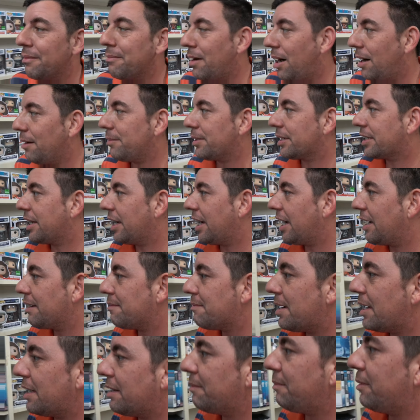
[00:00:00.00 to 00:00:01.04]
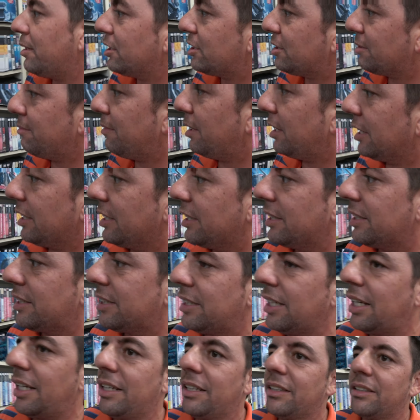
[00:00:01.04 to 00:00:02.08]
Mama K made a bunch of money in the
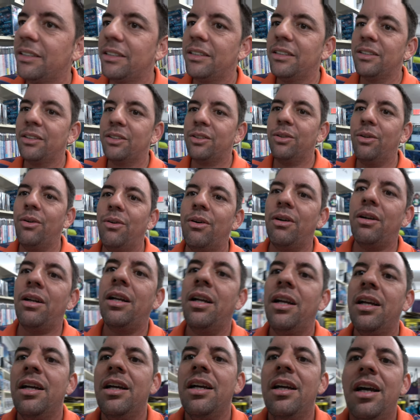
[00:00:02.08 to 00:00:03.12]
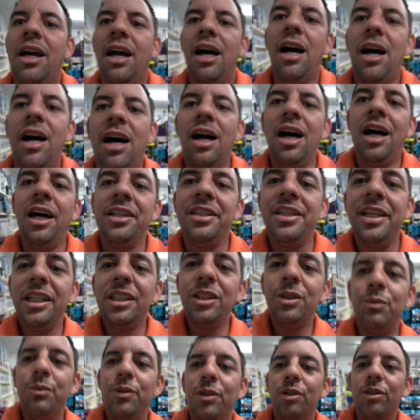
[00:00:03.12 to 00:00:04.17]
sales, the store. Uh,
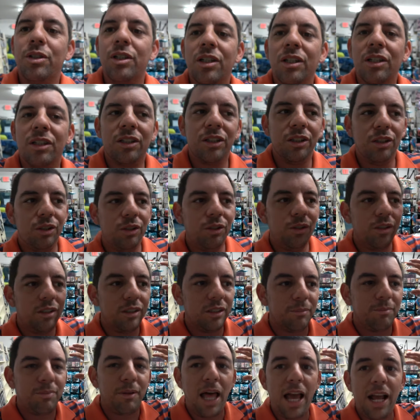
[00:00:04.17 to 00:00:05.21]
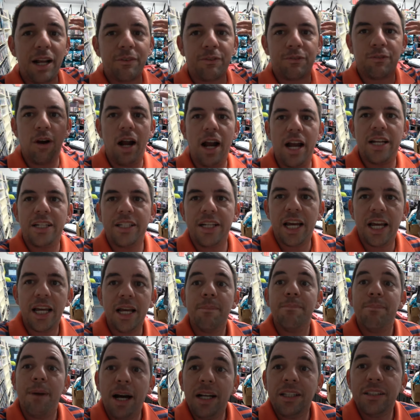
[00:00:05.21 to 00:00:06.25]
this will conclude the Black Friday
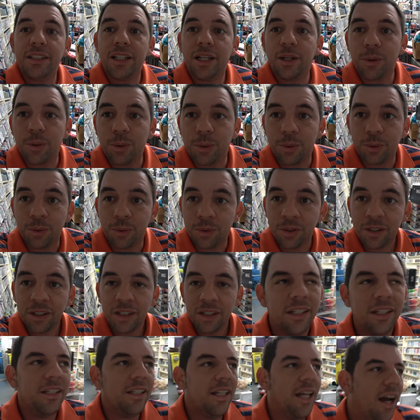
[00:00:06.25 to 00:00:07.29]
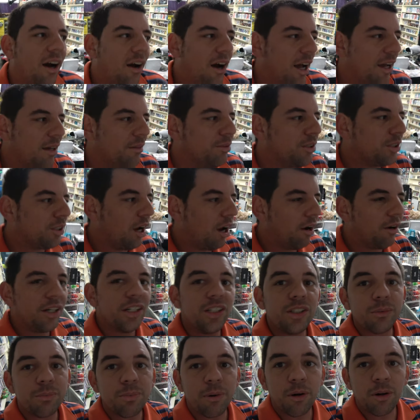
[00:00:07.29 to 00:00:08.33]
Bandaru. Now, I'm sorry
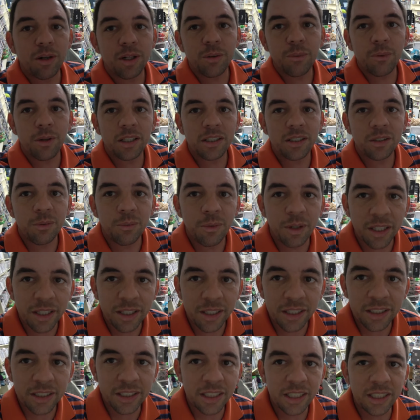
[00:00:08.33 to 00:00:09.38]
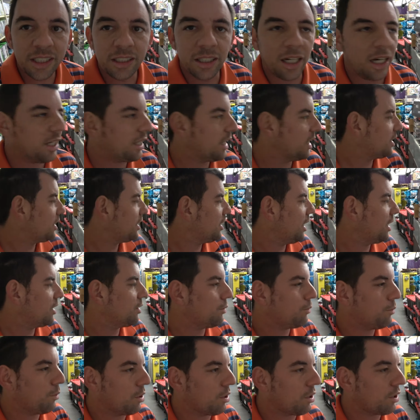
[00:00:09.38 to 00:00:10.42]
Jabroni wasn't with us. He, I guess he had
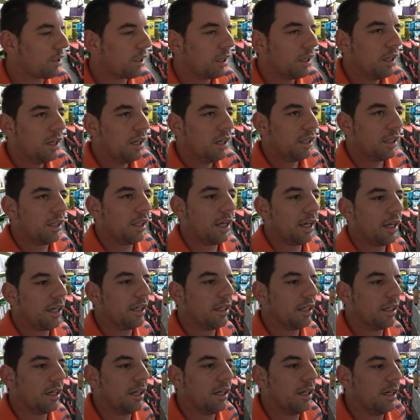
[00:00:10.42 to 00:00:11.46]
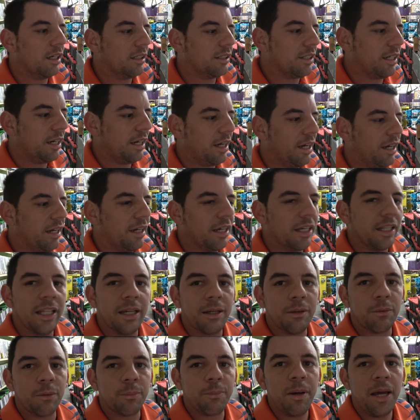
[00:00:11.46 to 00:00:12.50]
to work late uh, today, and
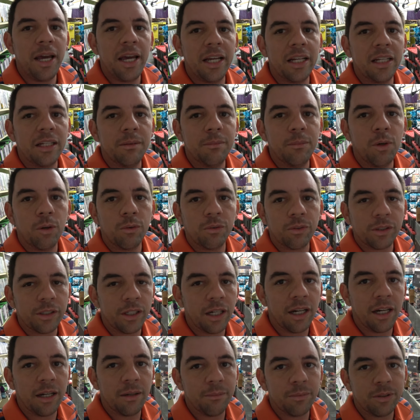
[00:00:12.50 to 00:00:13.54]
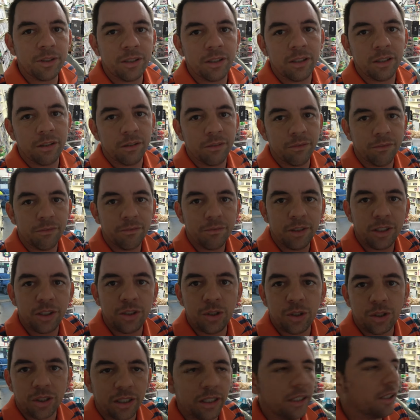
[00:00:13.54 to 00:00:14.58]
they were paying him overtime, so he
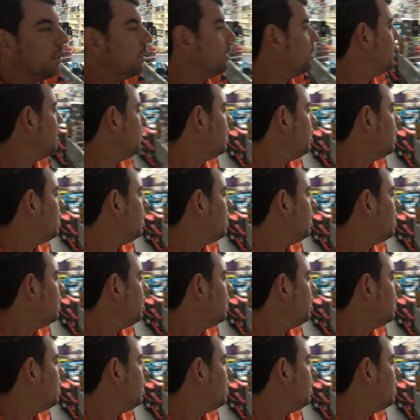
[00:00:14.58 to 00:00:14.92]
took it.